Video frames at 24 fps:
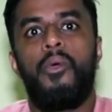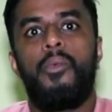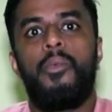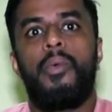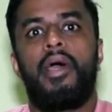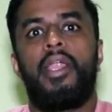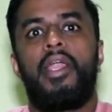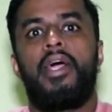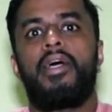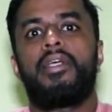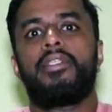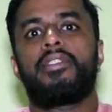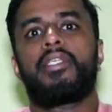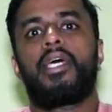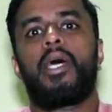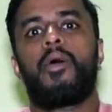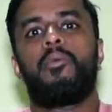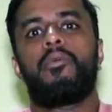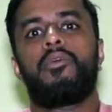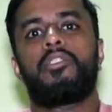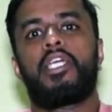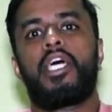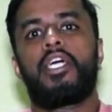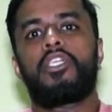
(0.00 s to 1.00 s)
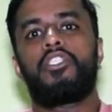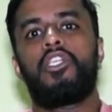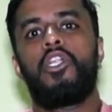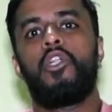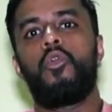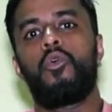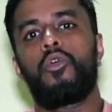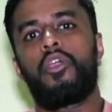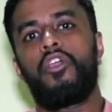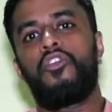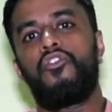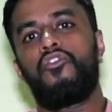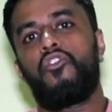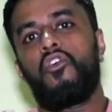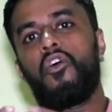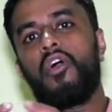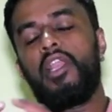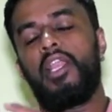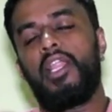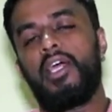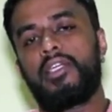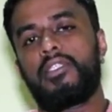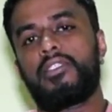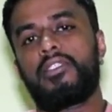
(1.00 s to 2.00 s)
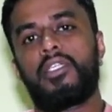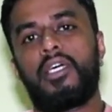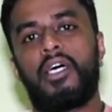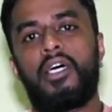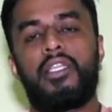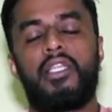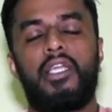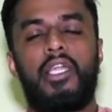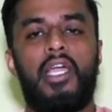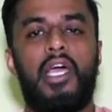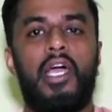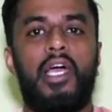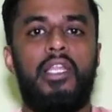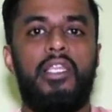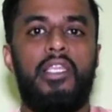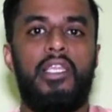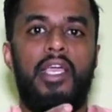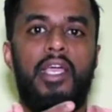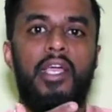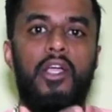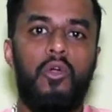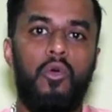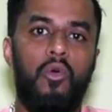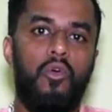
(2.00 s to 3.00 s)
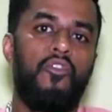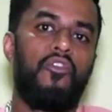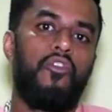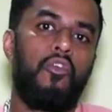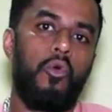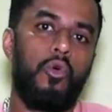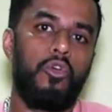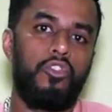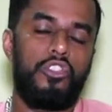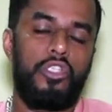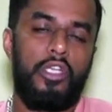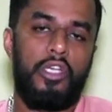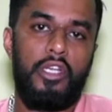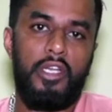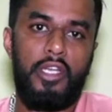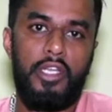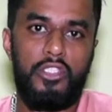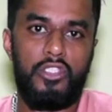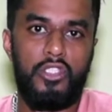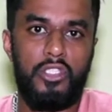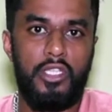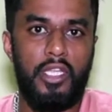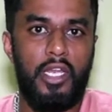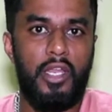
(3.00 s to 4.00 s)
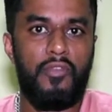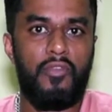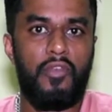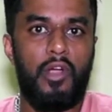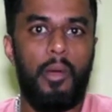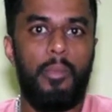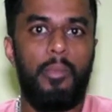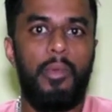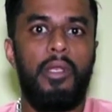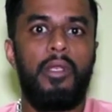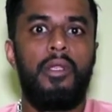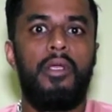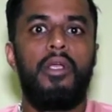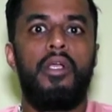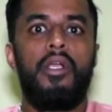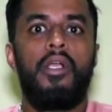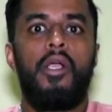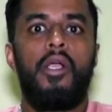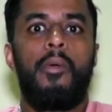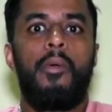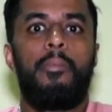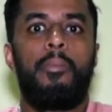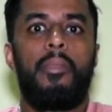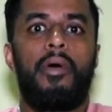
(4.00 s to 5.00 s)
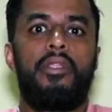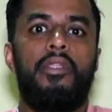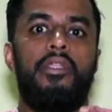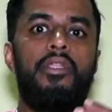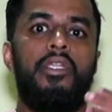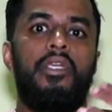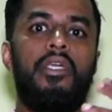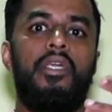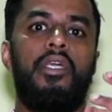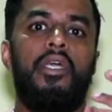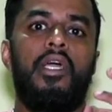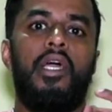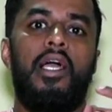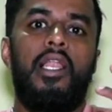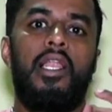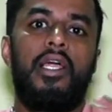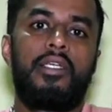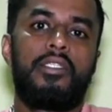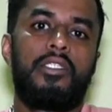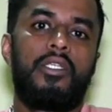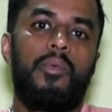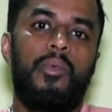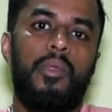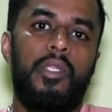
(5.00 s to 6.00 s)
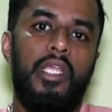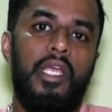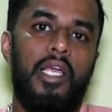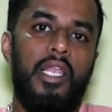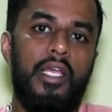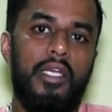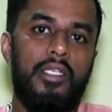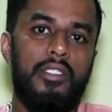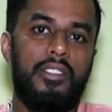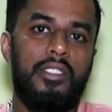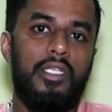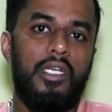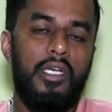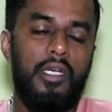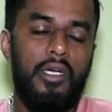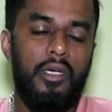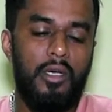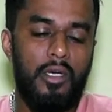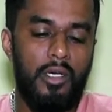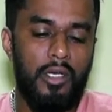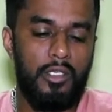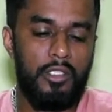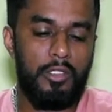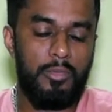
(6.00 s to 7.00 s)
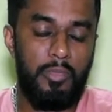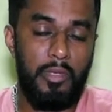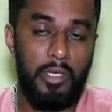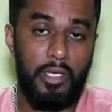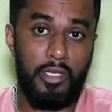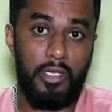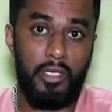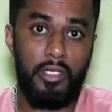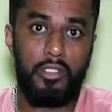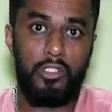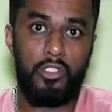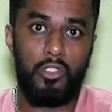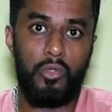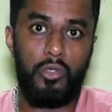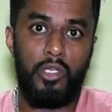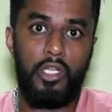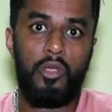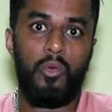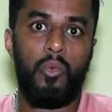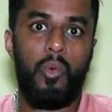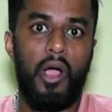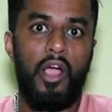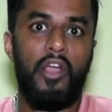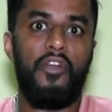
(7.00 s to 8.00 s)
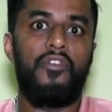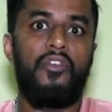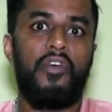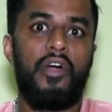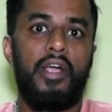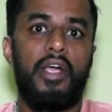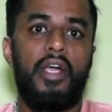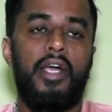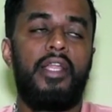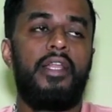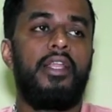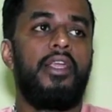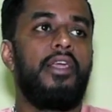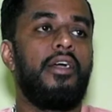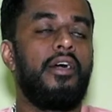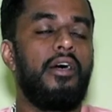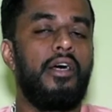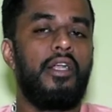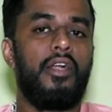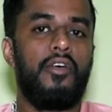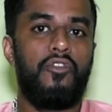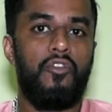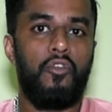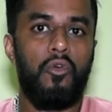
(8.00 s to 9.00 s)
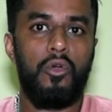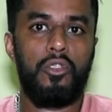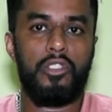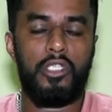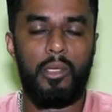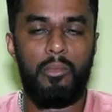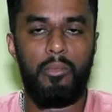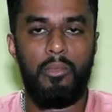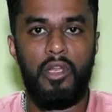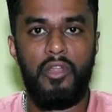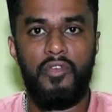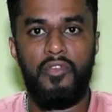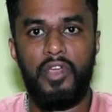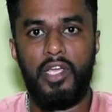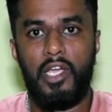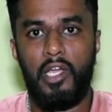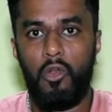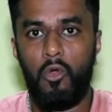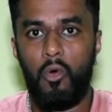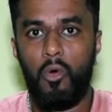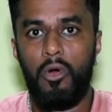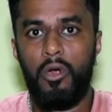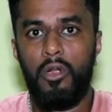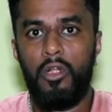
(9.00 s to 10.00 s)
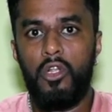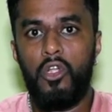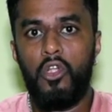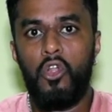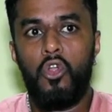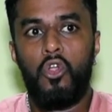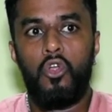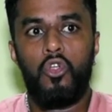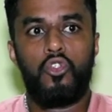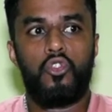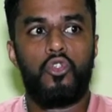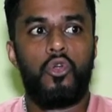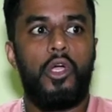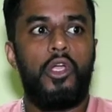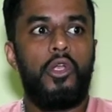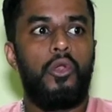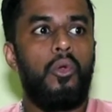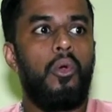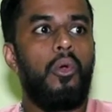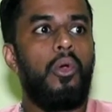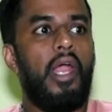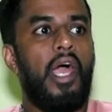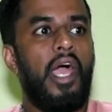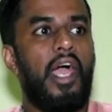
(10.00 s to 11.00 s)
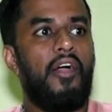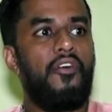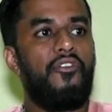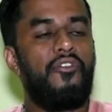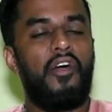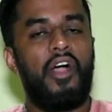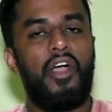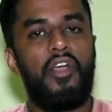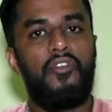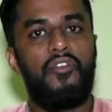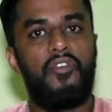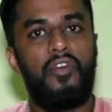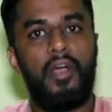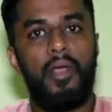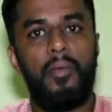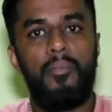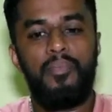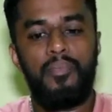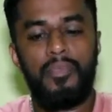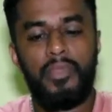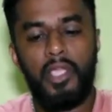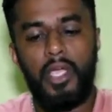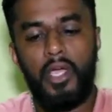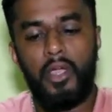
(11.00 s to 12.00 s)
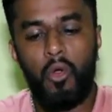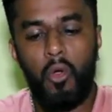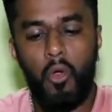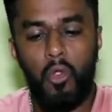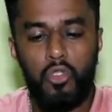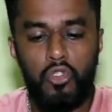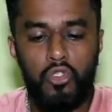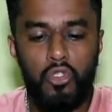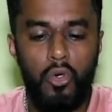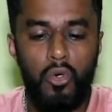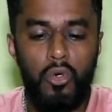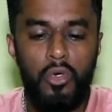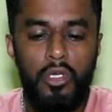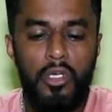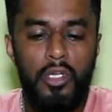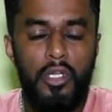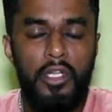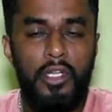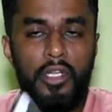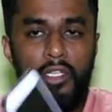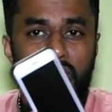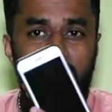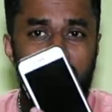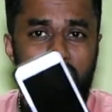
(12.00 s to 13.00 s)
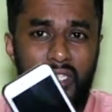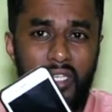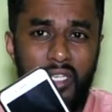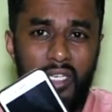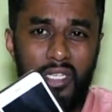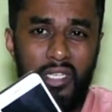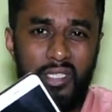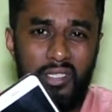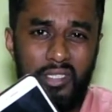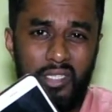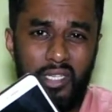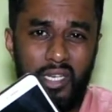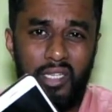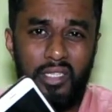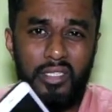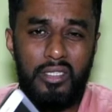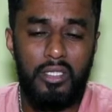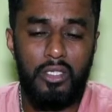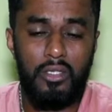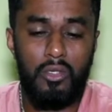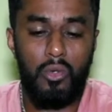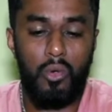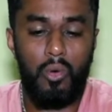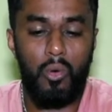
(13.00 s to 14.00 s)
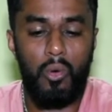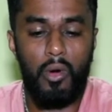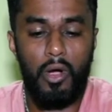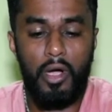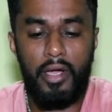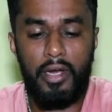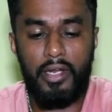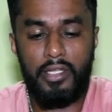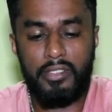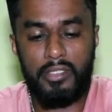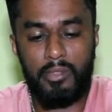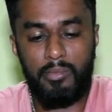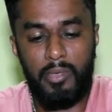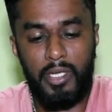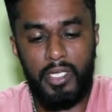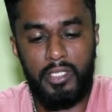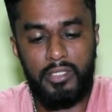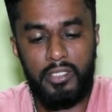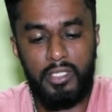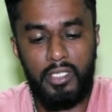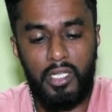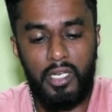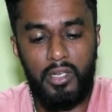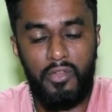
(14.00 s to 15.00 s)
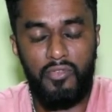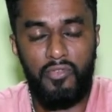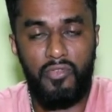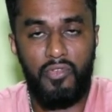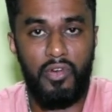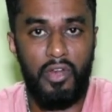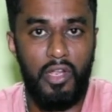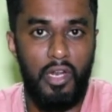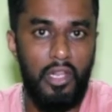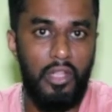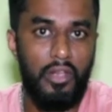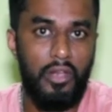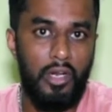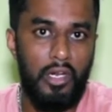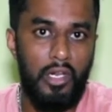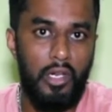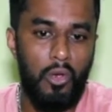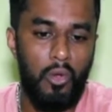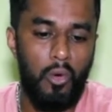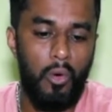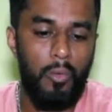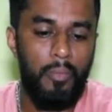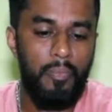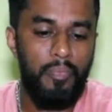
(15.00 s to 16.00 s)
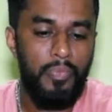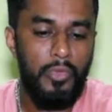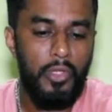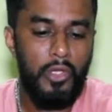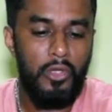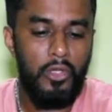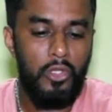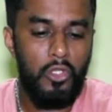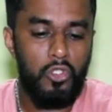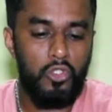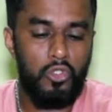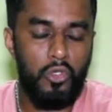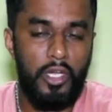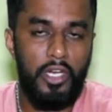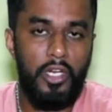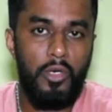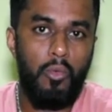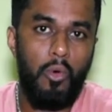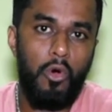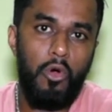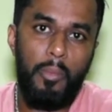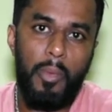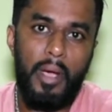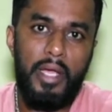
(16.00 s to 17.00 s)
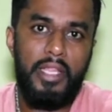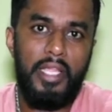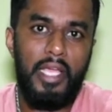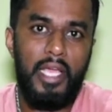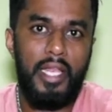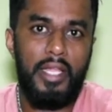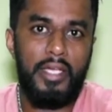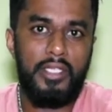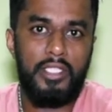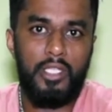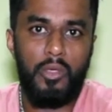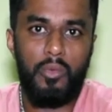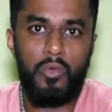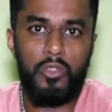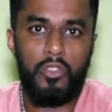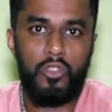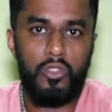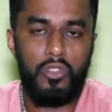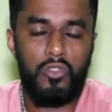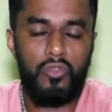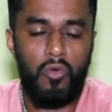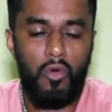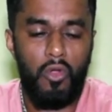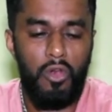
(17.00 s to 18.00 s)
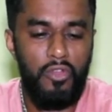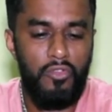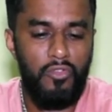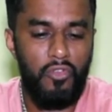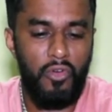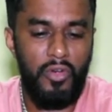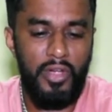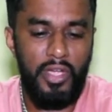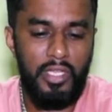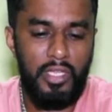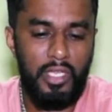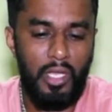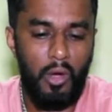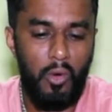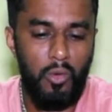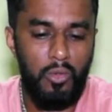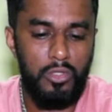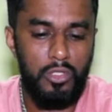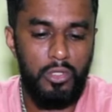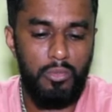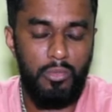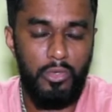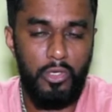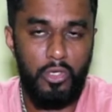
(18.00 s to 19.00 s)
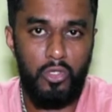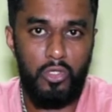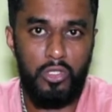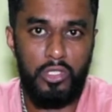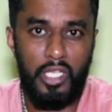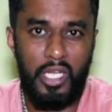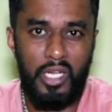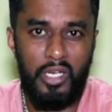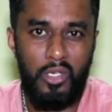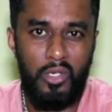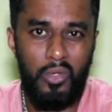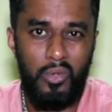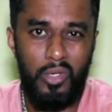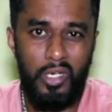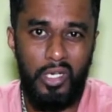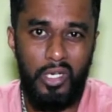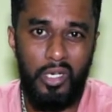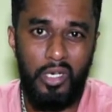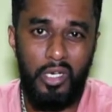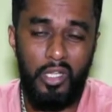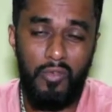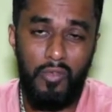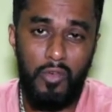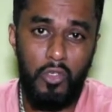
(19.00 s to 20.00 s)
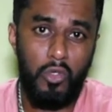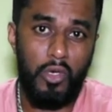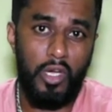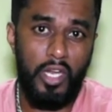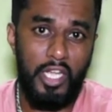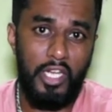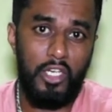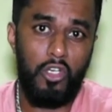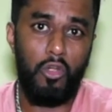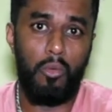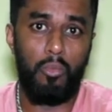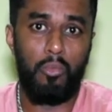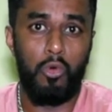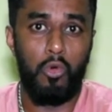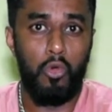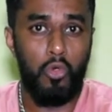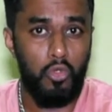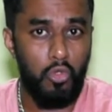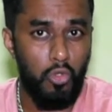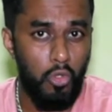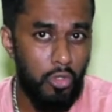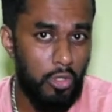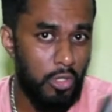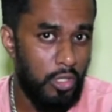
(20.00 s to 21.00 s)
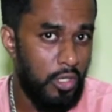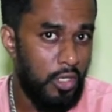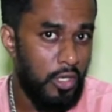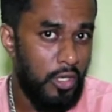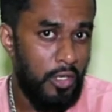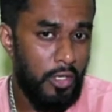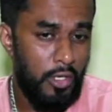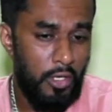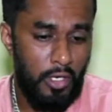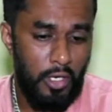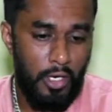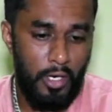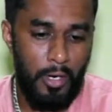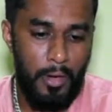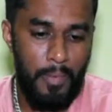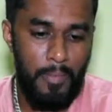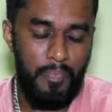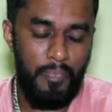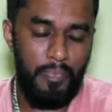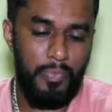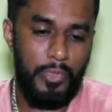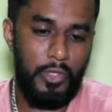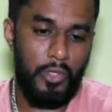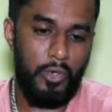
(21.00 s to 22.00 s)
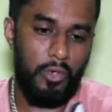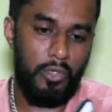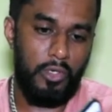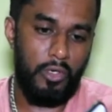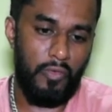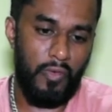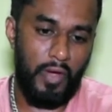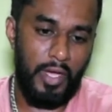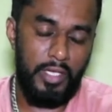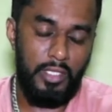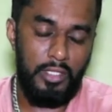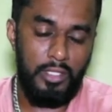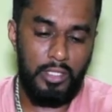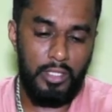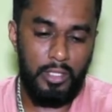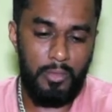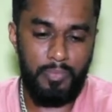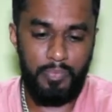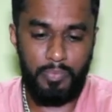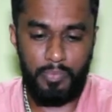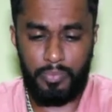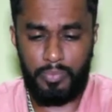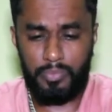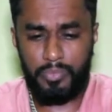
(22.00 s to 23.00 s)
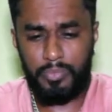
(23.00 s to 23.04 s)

Whereas I was actually looking for Alexa, then I had the Echo 4 generation that I've come in but the alexa with the alexa speakers you need wi-fi and here of course i'm living alone so i don't have wi-fi and also the signal strength in goa is basically really really low so i didn't want to buy the alexa which was falling for 8000 because that you needed even to connect your bluetooth uh, you know device